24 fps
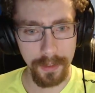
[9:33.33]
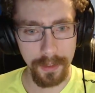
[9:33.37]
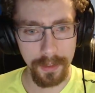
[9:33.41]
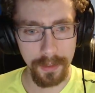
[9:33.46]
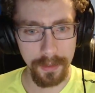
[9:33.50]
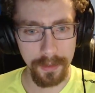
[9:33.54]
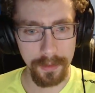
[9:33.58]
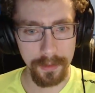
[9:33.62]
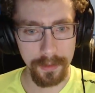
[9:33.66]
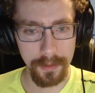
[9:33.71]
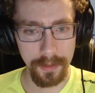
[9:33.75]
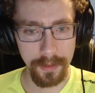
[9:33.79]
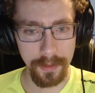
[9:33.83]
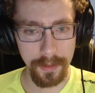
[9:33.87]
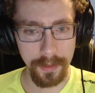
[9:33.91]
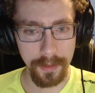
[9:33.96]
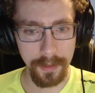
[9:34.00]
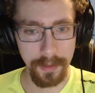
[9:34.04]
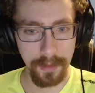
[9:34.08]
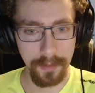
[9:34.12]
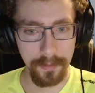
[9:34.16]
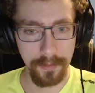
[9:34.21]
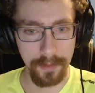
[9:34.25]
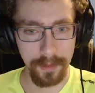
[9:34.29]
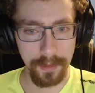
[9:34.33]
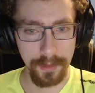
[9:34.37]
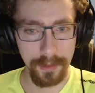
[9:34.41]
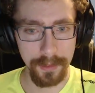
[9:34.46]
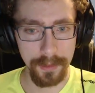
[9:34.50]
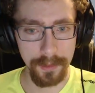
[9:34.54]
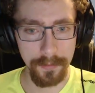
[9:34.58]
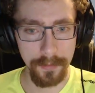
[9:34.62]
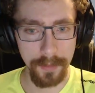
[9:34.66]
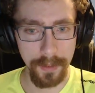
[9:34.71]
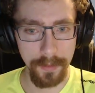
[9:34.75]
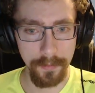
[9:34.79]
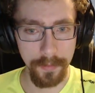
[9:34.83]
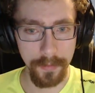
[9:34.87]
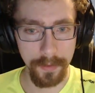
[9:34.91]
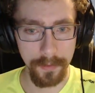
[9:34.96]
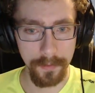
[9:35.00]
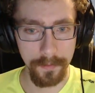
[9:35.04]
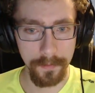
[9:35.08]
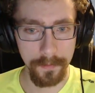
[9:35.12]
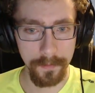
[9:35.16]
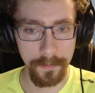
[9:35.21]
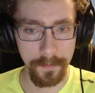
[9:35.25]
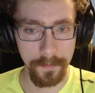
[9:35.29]
innocent are not religious people,
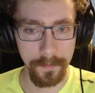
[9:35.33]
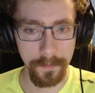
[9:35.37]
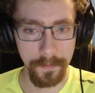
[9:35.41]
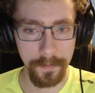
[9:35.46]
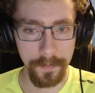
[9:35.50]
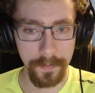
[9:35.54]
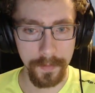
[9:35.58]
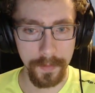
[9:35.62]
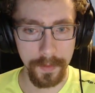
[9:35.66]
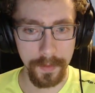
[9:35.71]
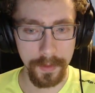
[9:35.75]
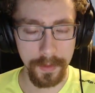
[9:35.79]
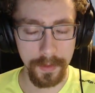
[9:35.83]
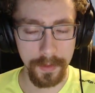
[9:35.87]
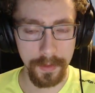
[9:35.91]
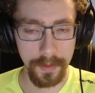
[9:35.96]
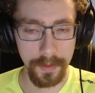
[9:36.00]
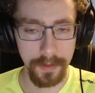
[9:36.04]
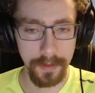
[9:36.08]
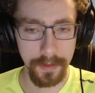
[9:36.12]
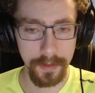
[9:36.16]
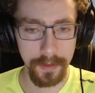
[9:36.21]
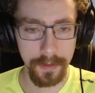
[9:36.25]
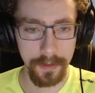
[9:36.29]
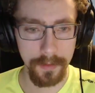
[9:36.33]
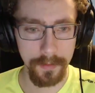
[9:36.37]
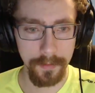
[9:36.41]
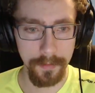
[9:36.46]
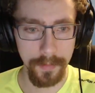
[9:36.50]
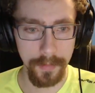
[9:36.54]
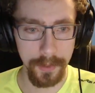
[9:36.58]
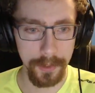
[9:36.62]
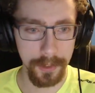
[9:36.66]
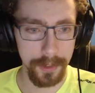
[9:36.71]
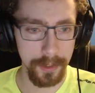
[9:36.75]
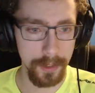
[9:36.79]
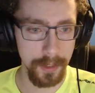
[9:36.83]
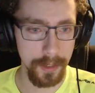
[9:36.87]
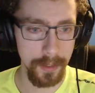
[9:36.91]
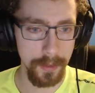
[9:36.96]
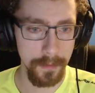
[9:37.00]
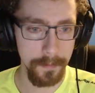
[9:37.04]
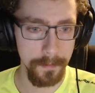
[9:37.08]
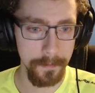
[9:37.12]
Bush said.